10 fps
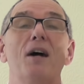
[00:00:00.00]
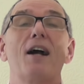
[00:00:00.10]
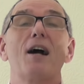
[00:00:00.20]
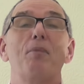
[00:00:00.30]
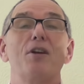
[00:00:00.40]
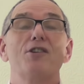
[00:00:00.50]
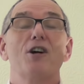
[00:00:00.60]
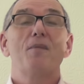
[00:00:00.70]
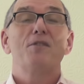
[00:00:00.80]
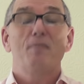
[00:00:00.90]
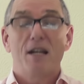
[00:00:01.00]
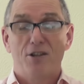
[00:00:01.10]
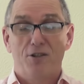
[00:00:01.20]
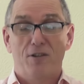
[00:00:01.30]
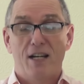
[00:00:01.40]
a couple of times to make
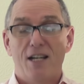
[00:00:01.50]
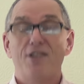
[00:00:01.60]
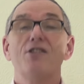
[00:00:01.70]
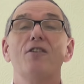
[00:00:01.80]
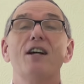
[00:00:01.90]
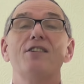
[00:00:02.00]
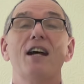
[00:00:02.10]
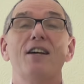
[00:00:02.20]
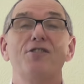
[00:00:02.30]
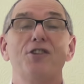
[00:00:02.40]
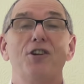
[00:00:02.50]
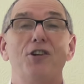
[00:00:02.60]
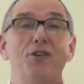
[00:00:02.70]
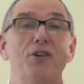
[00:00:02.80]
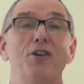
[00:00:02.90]
sure that it's nice and
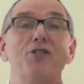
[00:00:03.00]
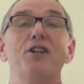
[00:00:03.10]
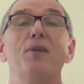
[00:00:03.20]
secure, because you